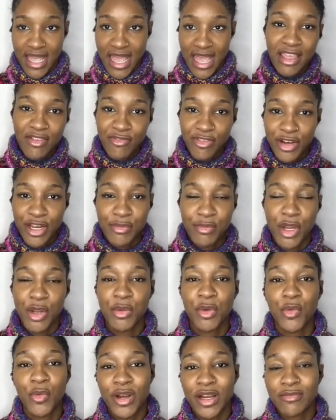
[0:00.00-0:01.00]
That very
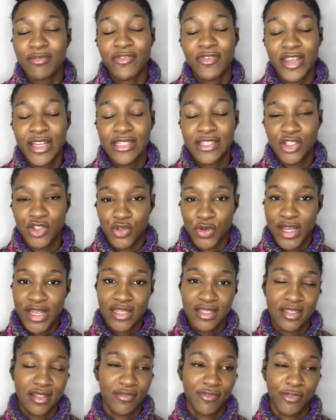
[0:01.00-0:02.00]
moment where I'm feeling
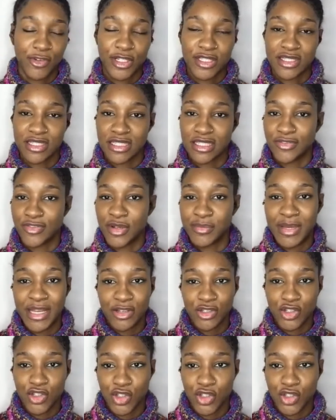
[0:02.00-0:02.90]
stressed, for instance if I'm out